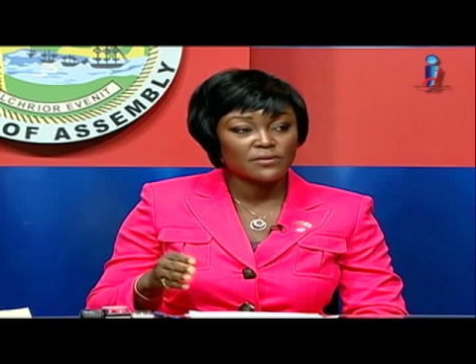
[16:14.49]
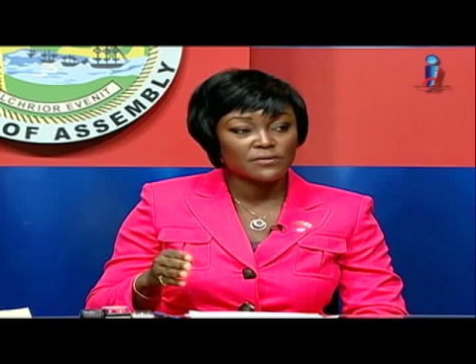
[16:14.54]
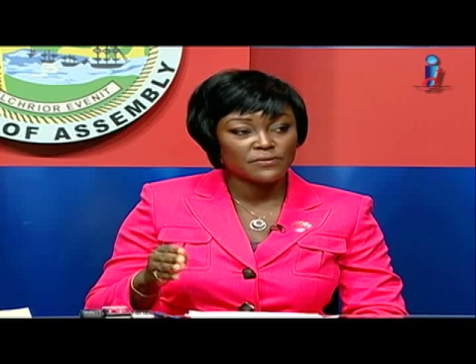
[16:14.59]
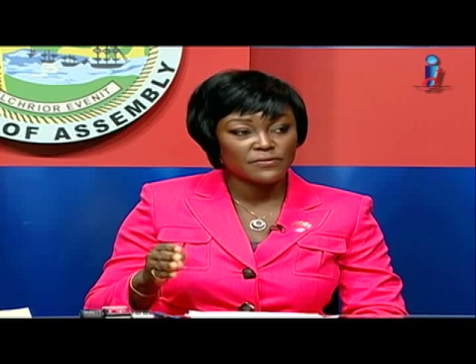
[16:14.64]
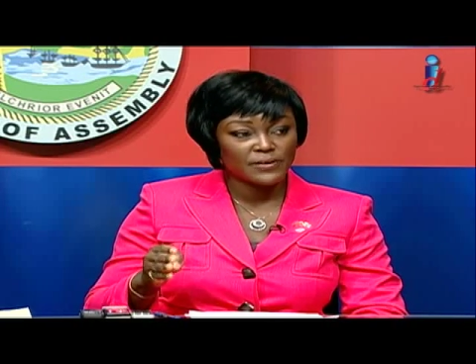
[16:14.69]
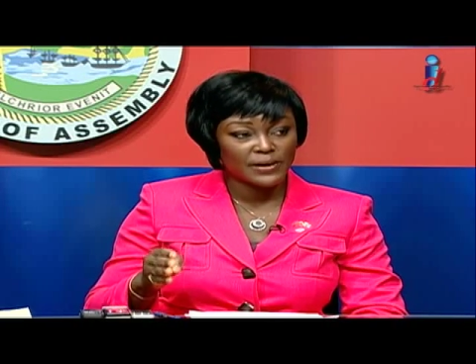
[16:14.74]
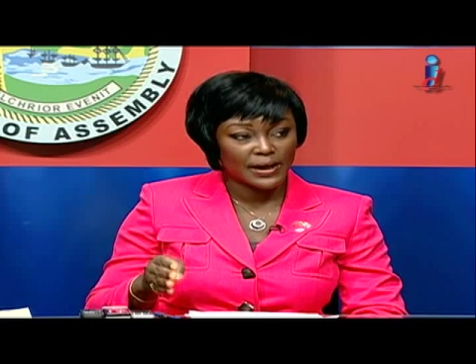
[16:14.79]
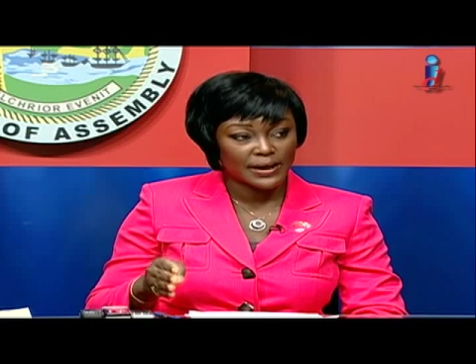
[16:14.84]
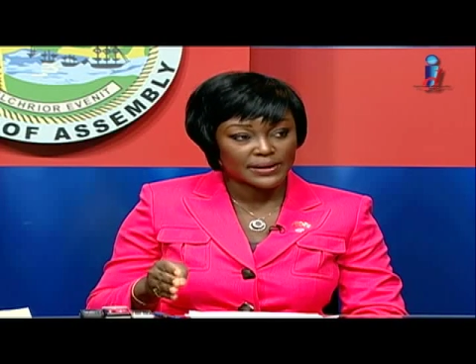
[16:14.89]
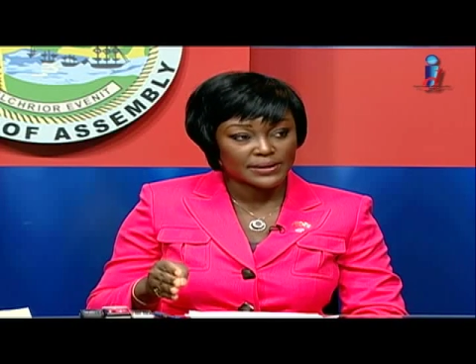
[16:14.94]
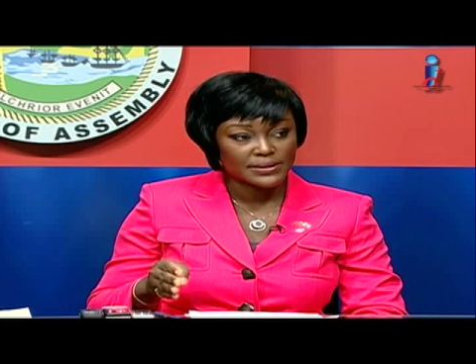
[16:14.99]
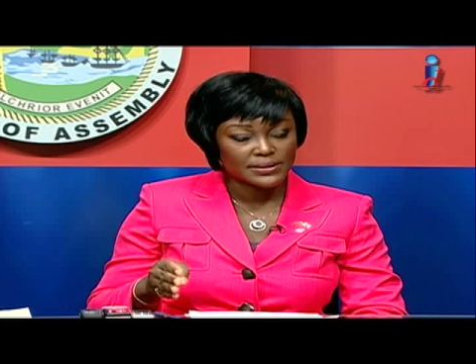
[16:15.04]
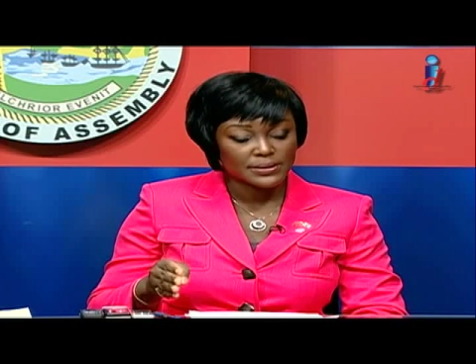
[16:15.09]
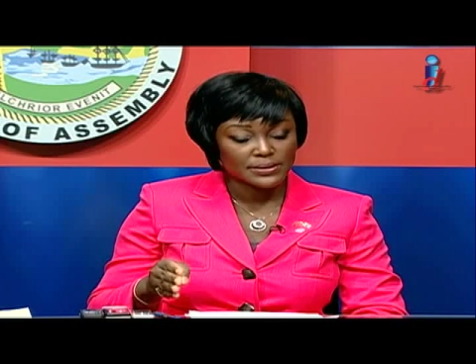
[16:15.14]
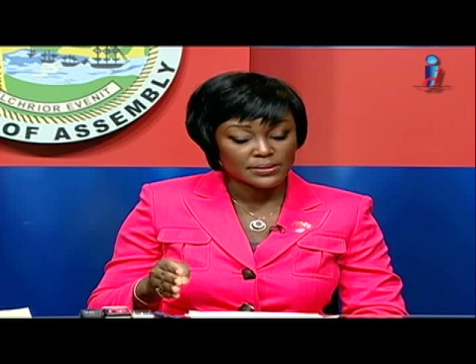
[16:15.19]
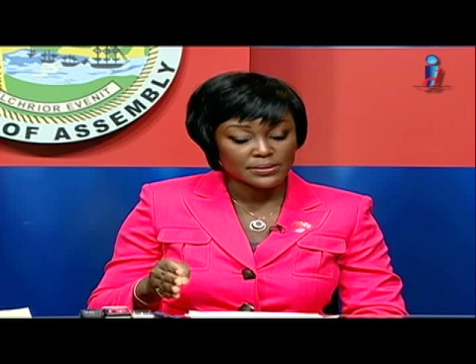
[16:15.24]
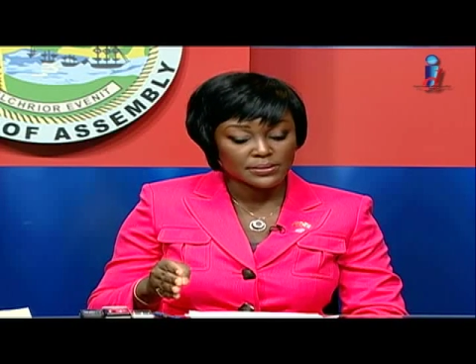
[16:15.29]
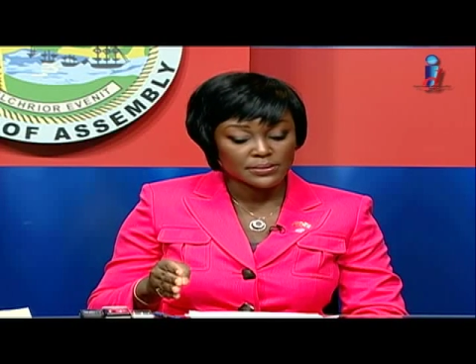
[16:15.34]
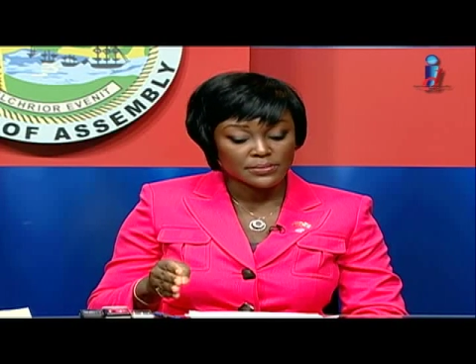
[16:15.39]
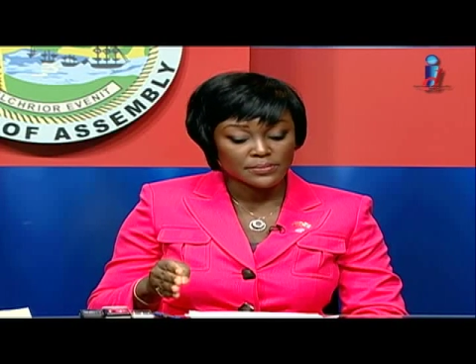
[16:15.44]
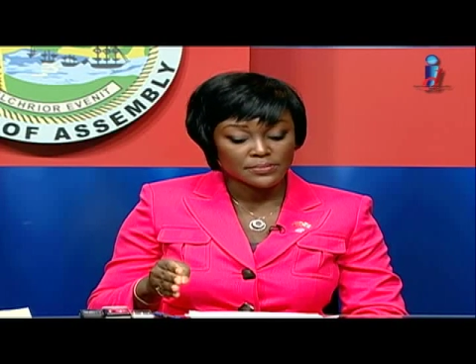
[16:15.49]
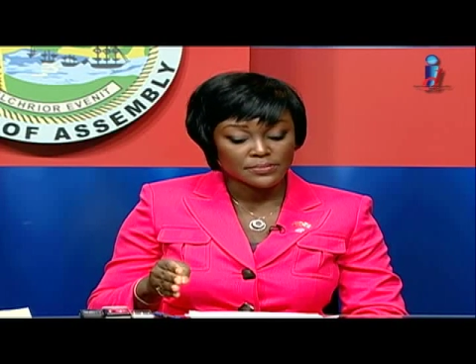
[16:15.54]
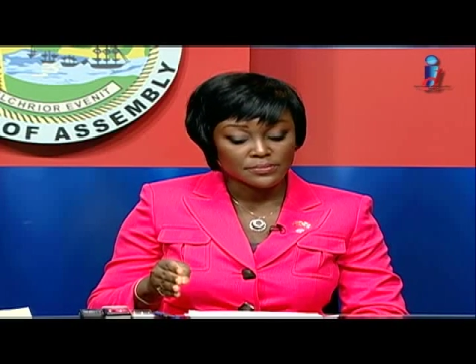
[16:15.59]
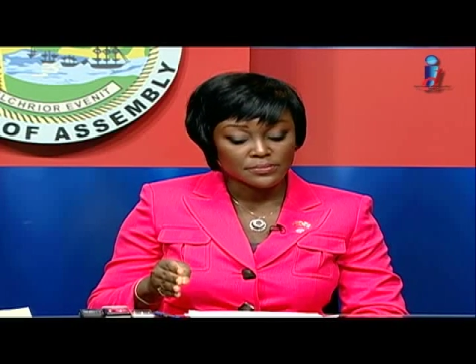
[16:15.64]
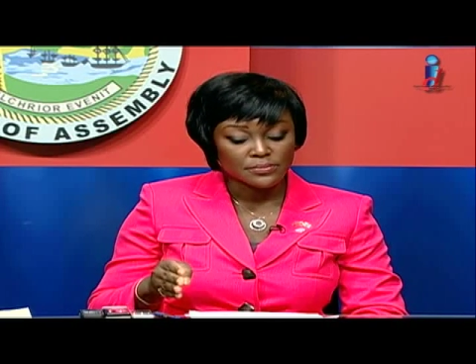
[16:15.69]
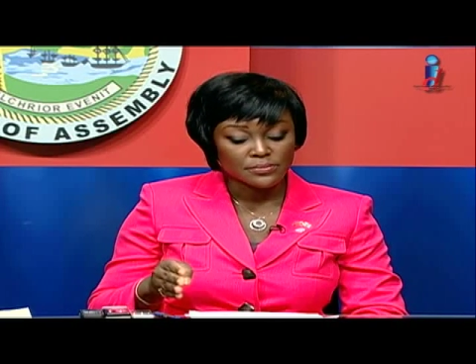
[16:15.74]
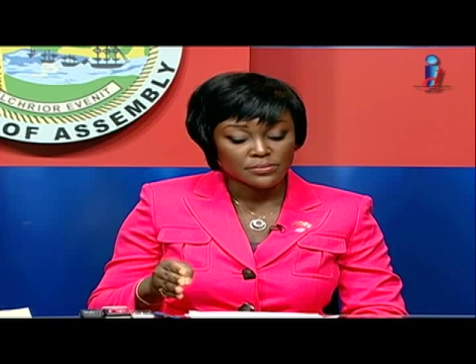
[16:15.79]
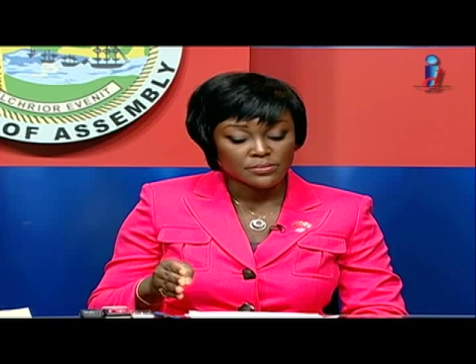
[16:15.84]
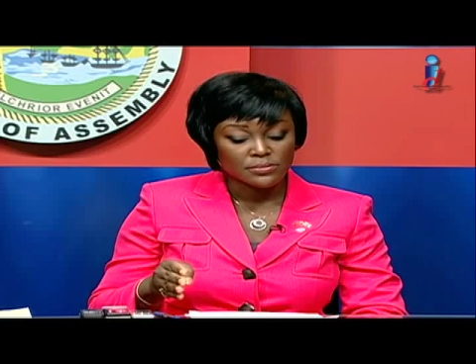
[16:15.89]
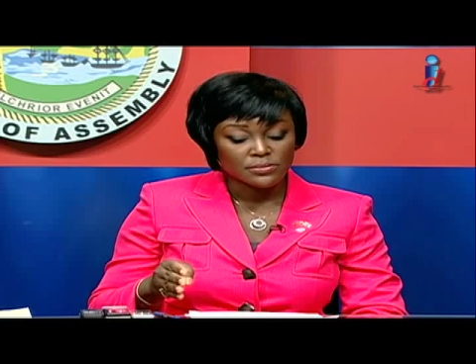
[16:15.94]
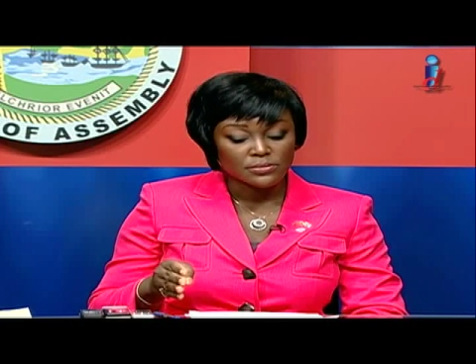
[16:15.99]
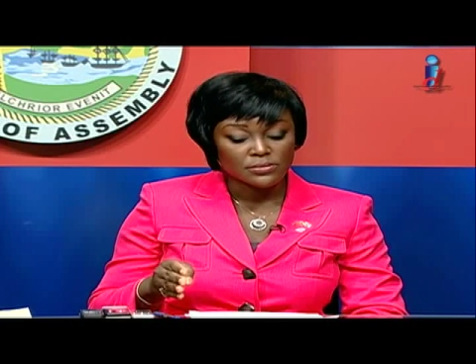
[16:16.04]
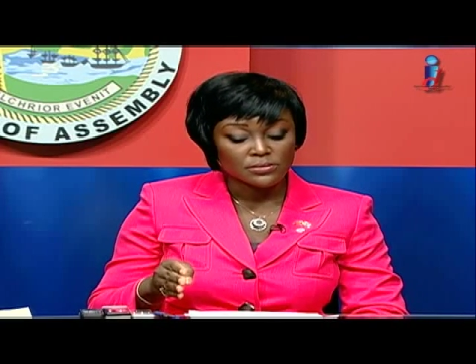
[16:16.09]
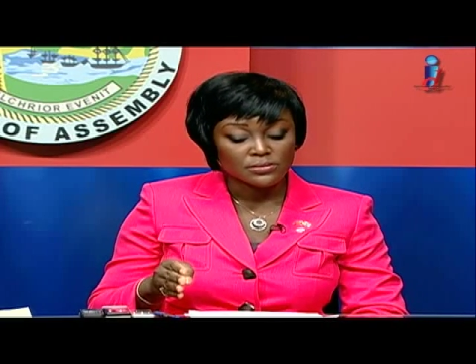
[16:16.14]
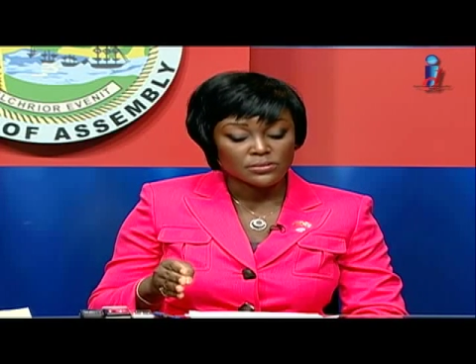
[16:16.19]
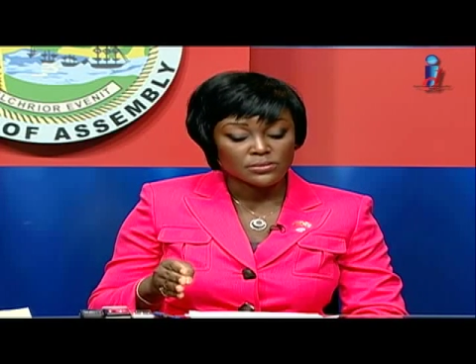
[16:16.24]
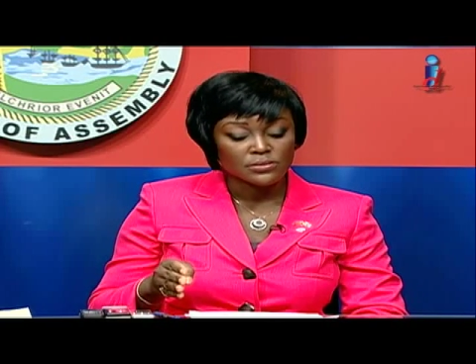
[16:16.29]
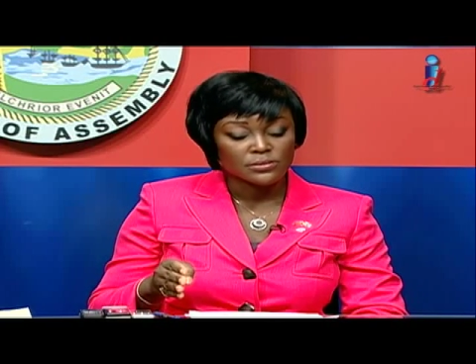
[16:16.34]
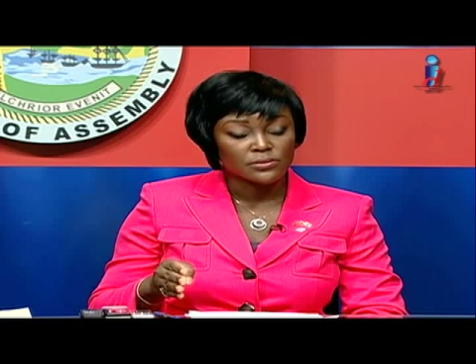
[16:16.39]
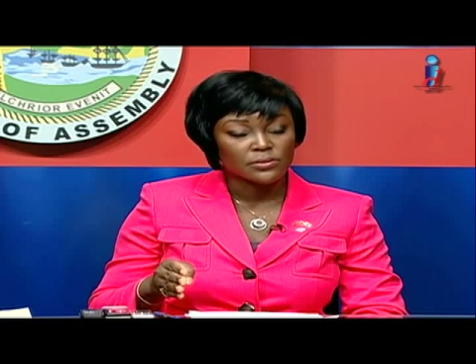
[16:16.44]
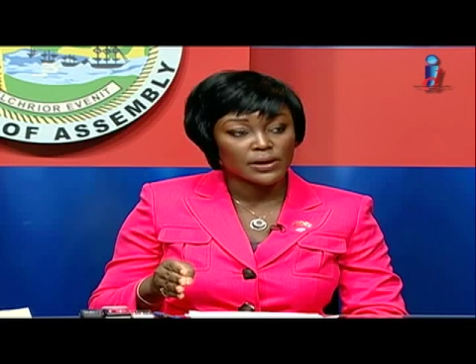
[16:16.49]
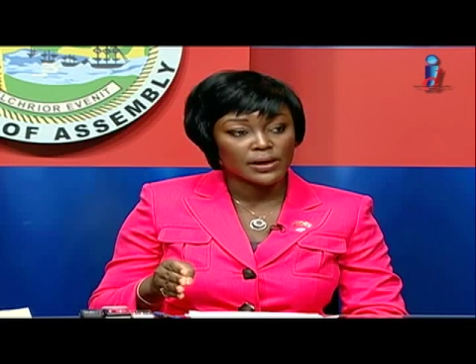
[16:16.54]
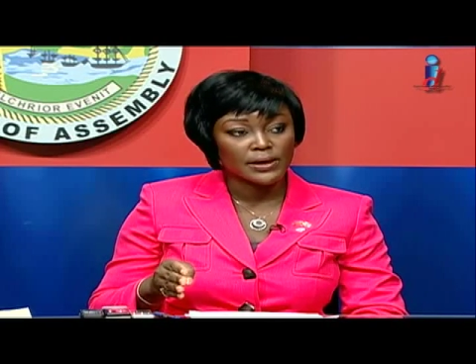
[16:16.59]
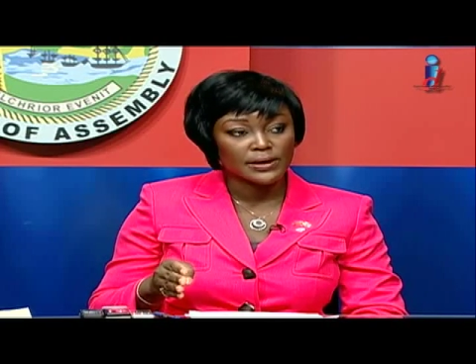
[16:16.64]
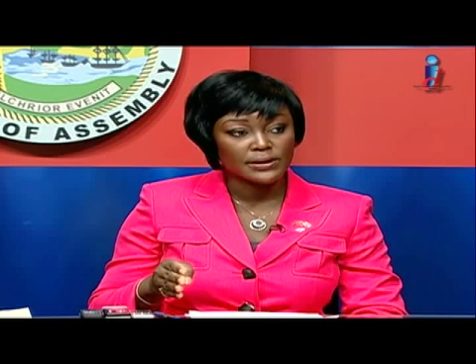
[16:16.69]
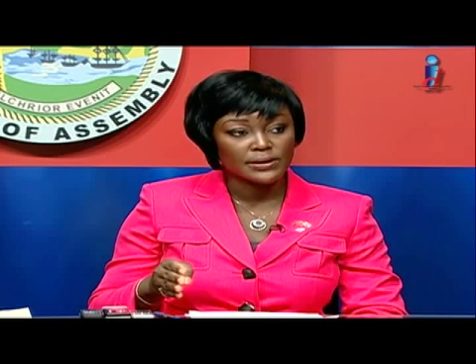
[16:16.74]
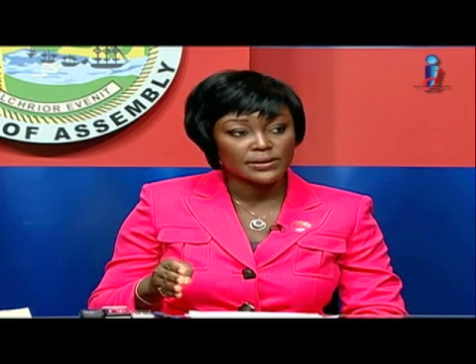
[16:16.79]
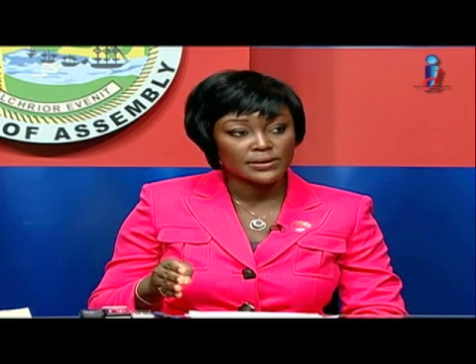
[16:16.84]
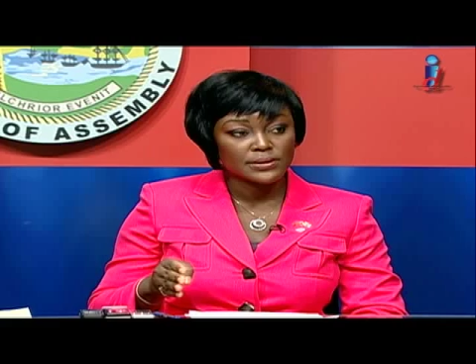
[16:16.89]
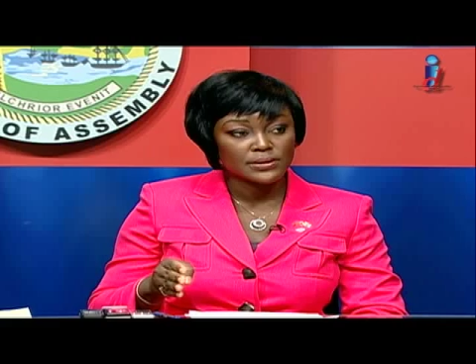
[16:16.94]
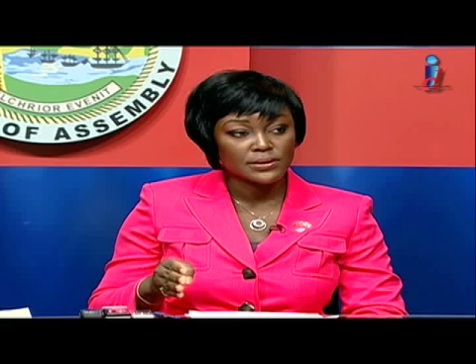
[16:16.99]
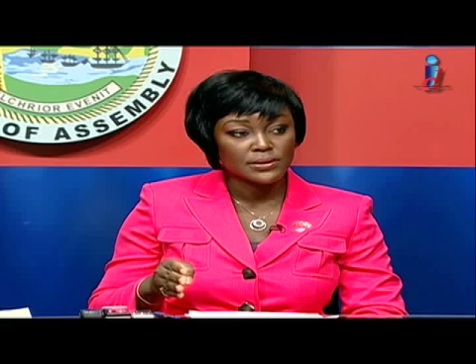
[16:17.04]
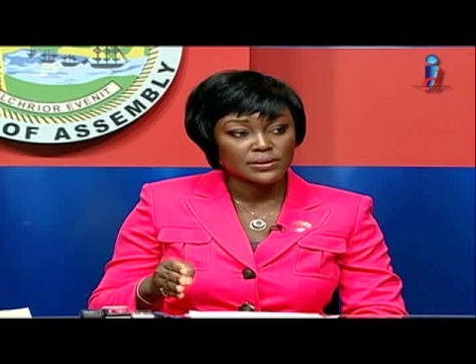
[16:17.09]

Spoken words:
flight, right?